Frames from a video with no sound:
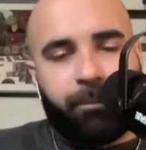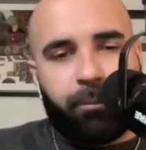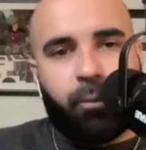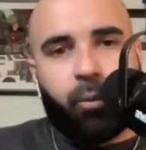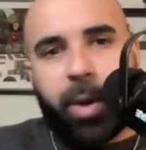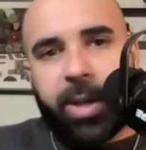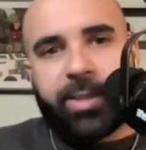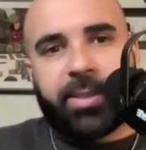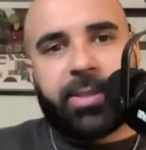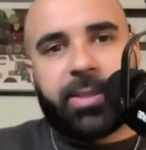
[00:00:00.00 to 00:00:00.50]

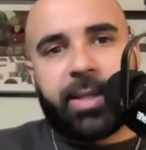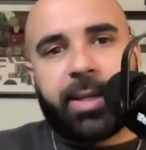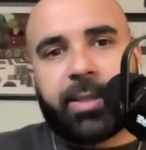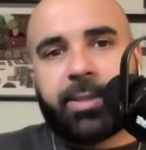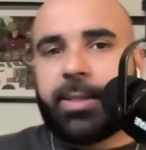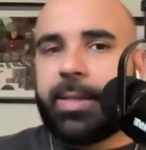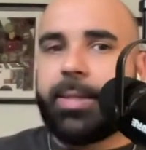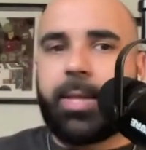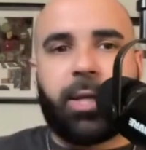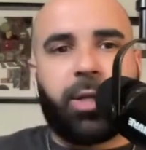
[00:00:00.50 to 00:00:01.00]
Went
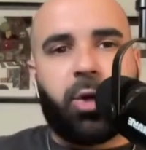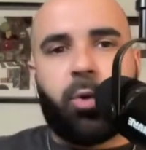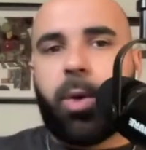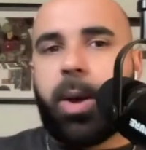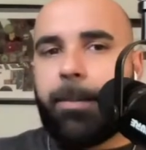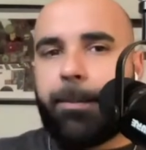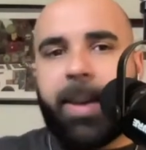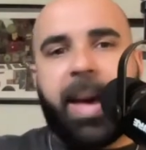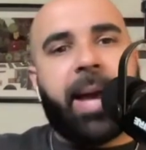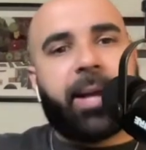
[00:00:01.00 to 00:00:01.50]
6, and then you
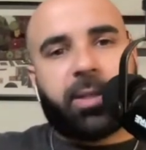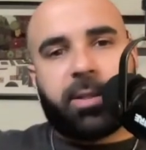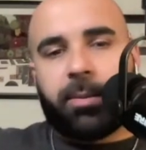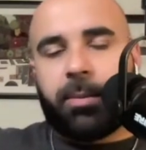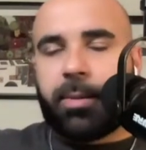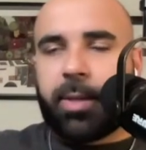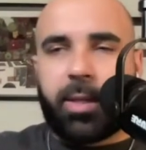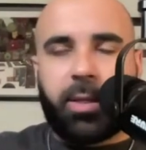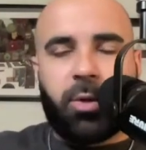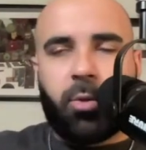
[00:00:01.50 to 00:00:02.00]
went back to,
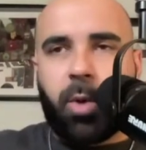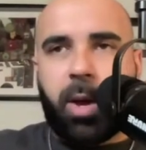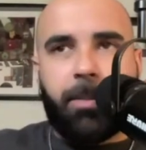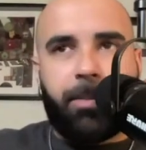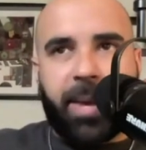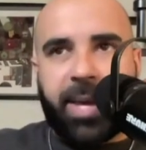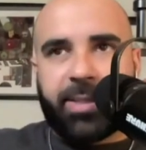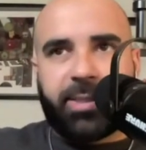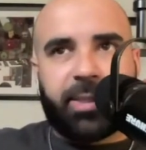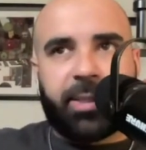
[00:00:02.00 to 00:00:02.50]
then you went
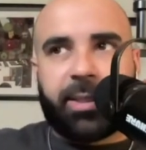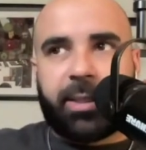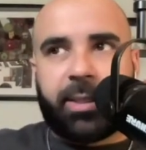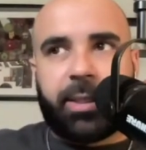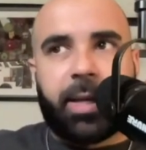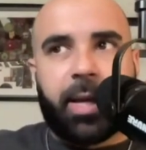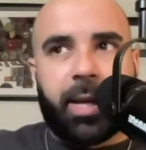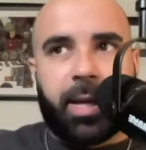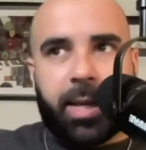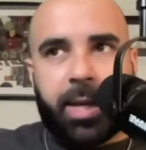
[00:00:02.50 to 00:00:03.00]

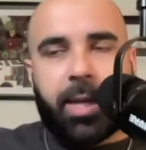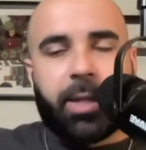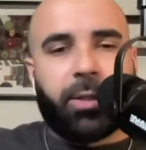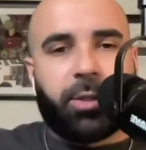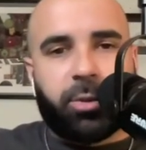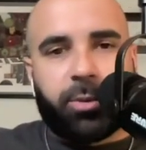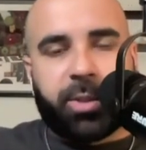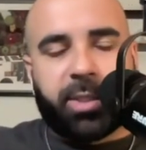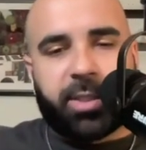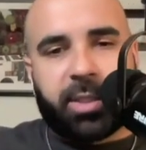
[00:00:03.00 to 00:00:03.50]
basically
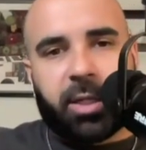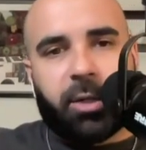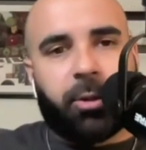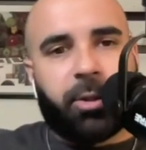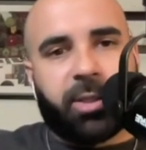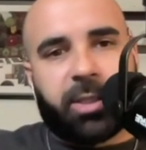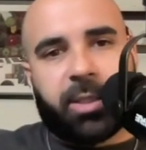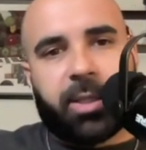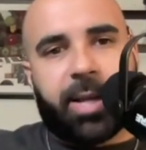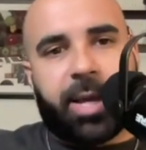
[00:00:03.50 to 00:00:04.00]
into a
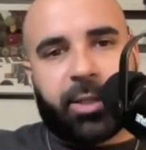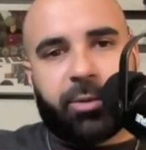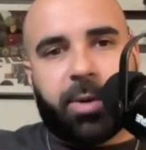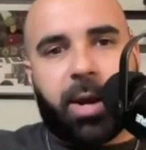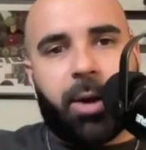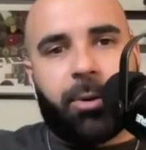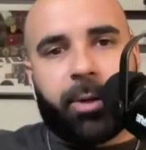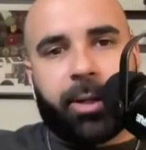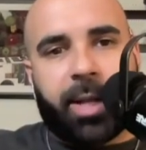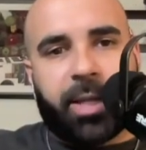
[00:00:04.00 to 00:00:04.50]
series in the next
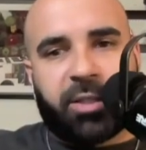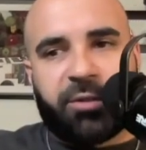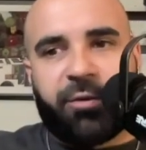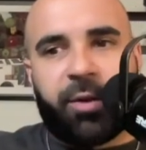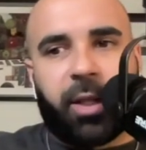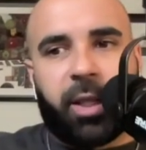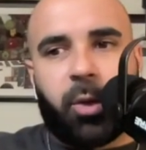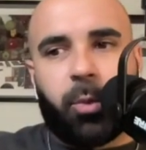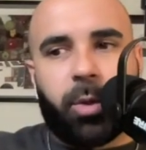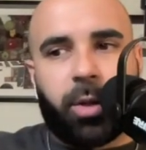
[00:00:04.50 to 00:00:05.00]
round against
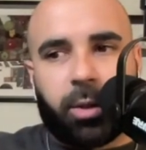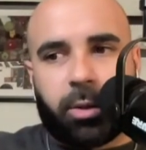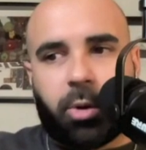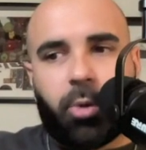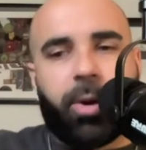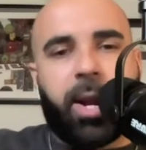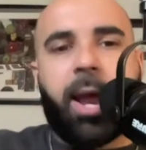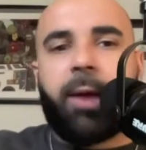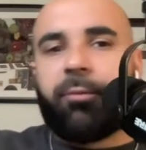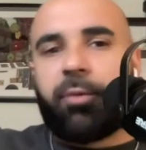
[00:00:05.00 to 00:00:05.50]
Philly where you're
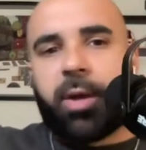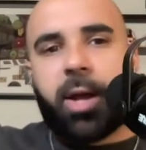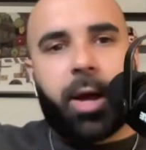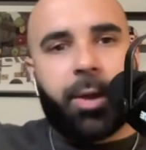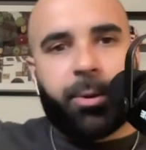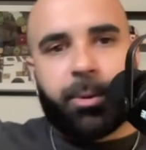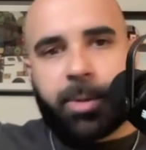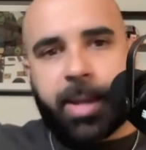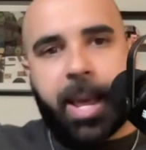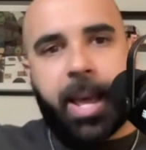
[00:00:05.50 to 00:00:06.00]
going every
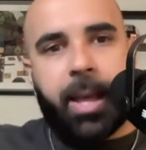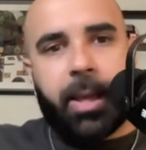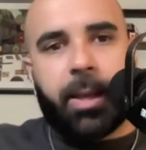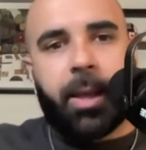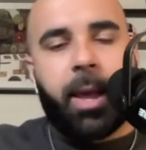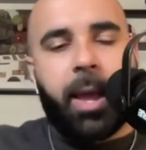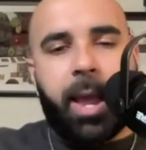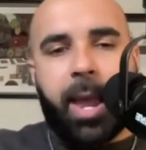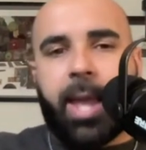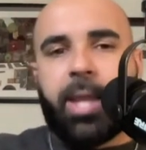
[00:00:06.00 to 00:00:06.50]
other day,
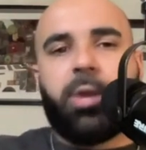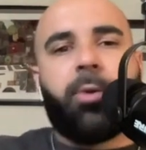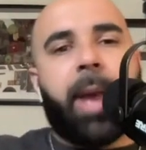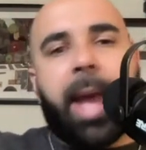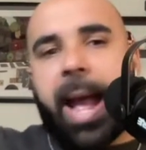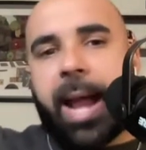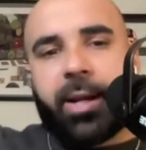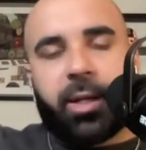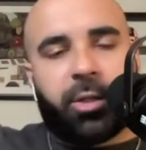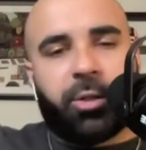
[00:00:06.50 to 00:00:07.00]
and you
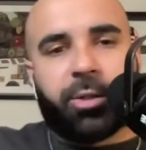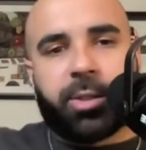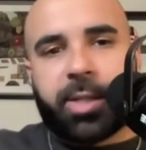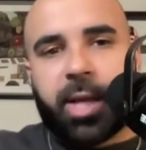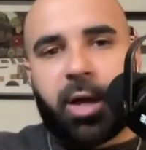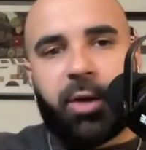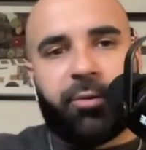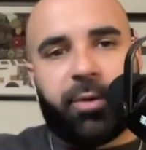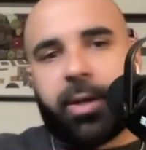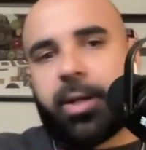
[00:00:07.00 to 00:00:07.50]
added
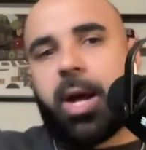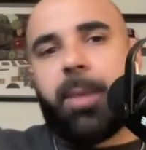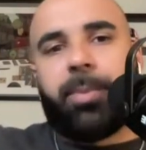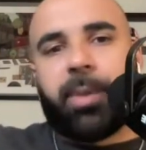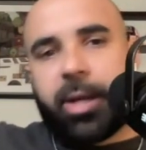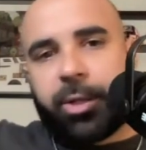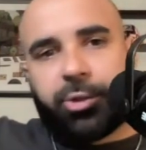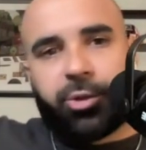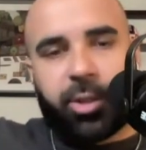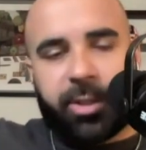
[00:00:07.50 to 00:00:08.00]
yourself a
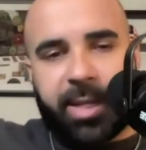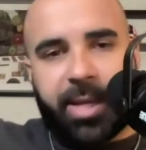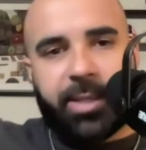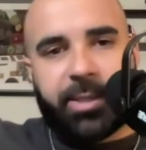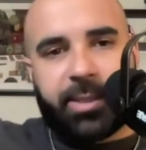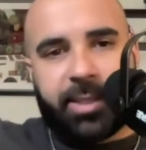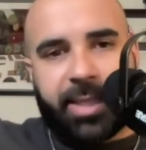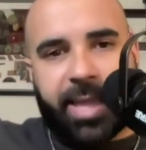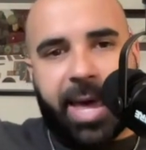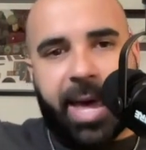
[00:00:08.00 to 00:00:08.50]
couple extra
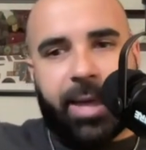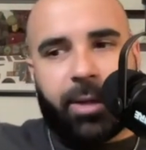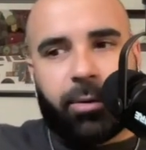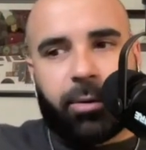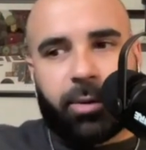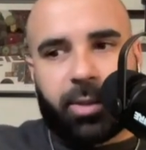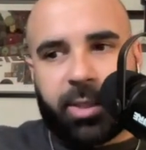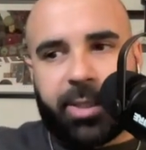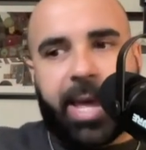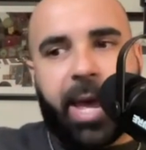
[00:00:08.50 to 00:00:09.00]
days to
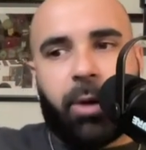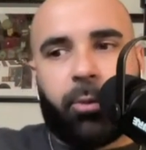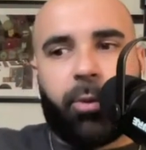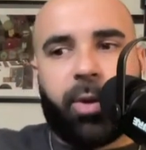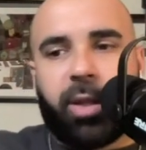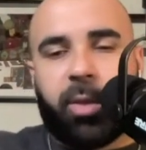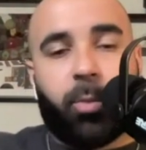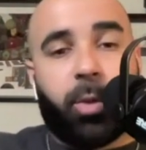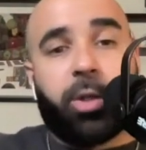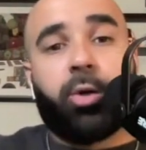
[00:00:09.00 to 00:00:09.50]
that
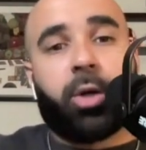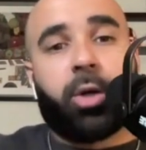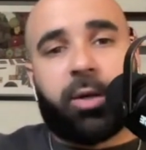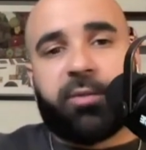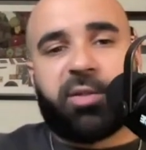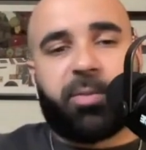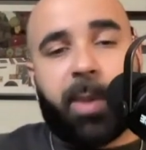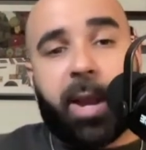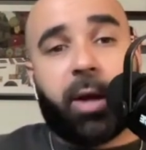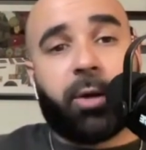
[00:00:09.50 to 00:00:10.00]
rhythm when you could
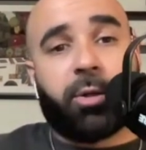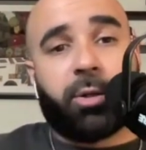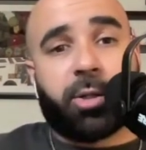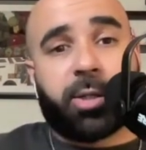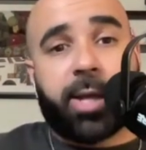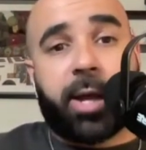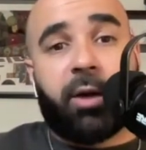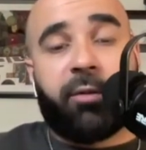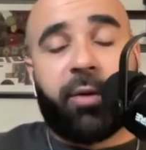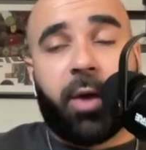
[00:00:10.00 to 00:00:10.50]
have spared
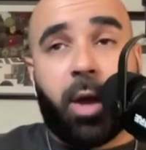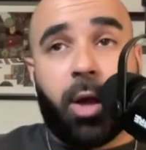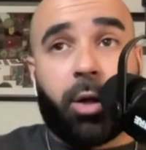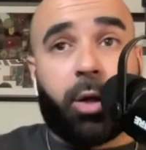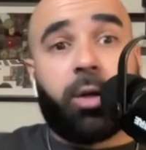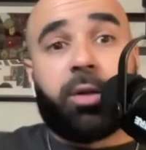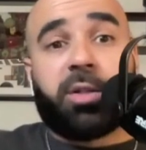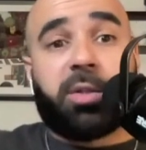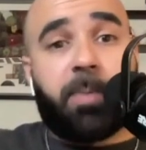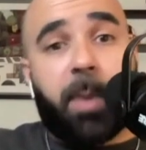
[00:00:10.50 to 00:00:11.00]
yourself,
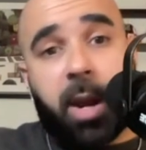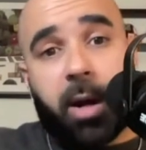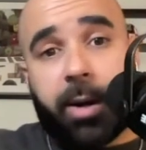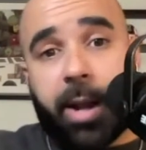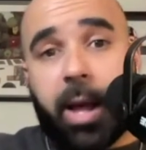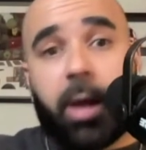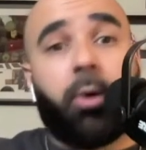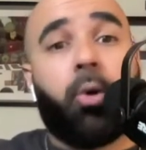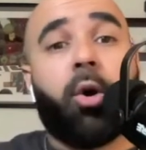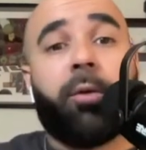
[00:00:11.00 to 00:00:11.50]
could have spared
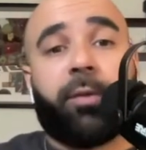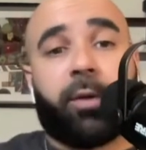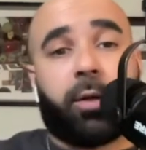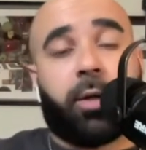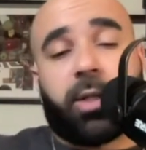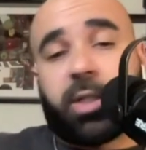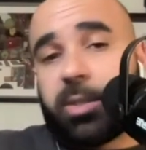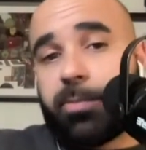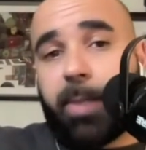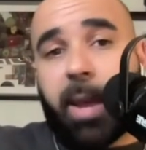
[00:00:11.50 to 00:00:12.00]
Al Horford,
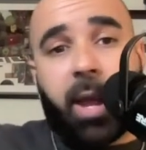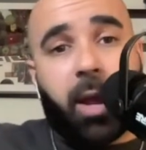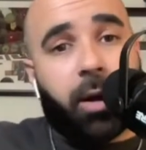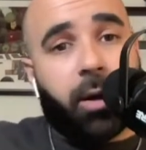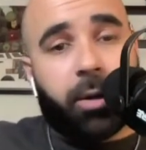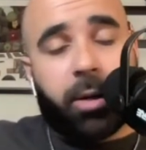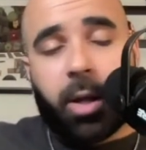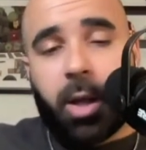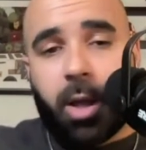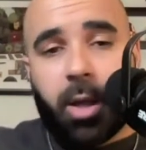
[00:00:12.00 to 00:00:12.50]
could have
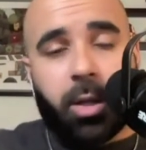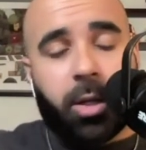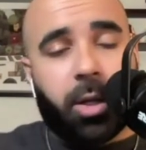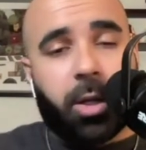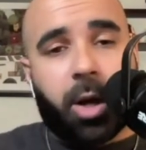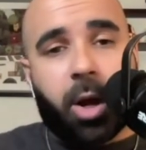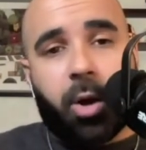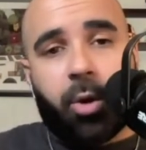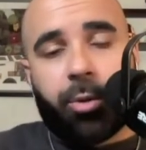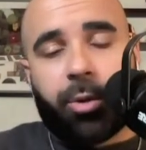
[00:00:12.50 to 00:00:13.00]
spared, you
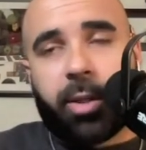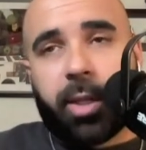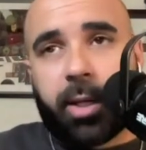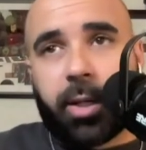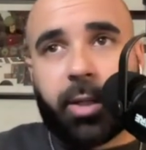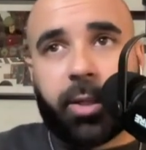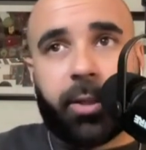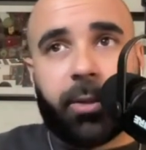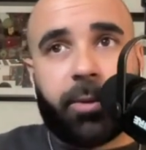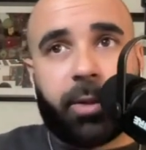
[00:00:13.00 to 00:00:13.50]
know,
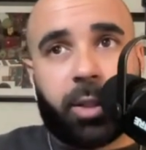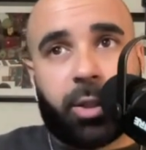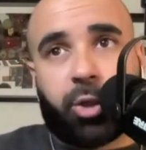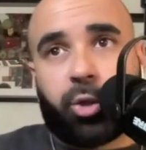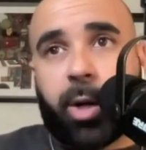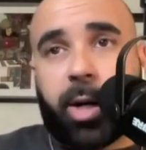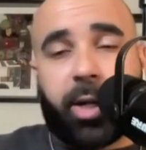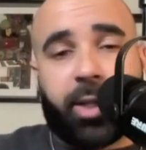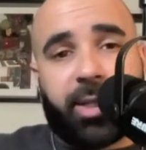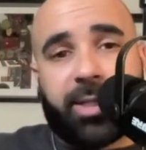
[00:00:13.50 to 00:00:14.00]
the
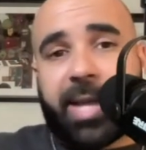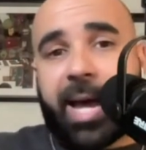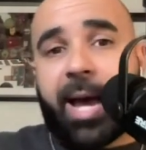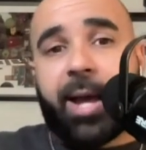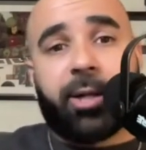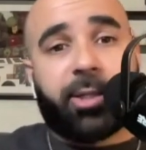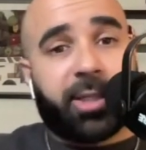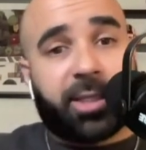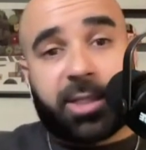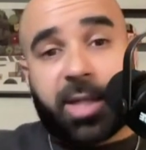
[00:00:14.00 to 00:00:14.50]
tread on the
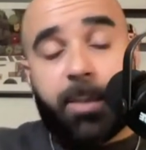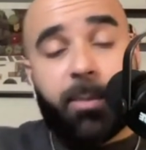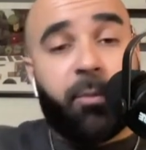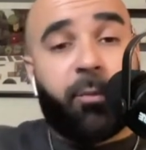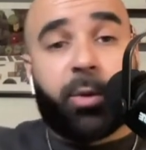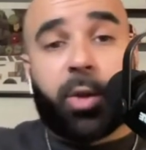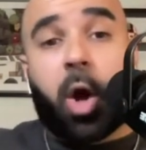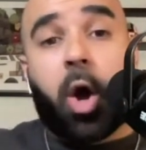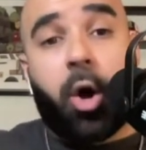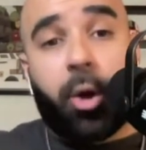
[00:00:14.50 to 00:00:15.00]
tires that's coming
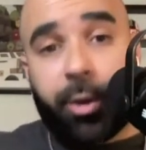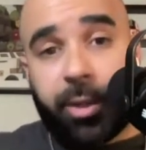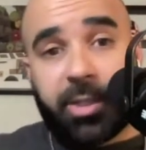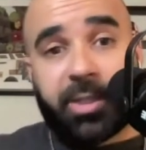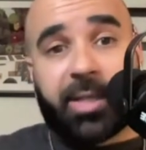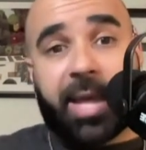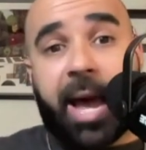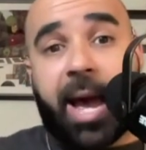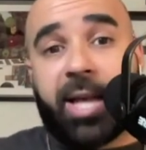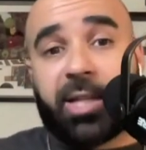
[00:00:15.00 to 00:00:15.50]
with all
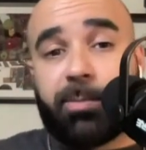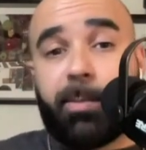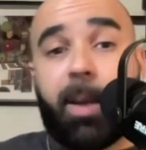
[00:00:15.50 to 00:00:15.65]
these guys.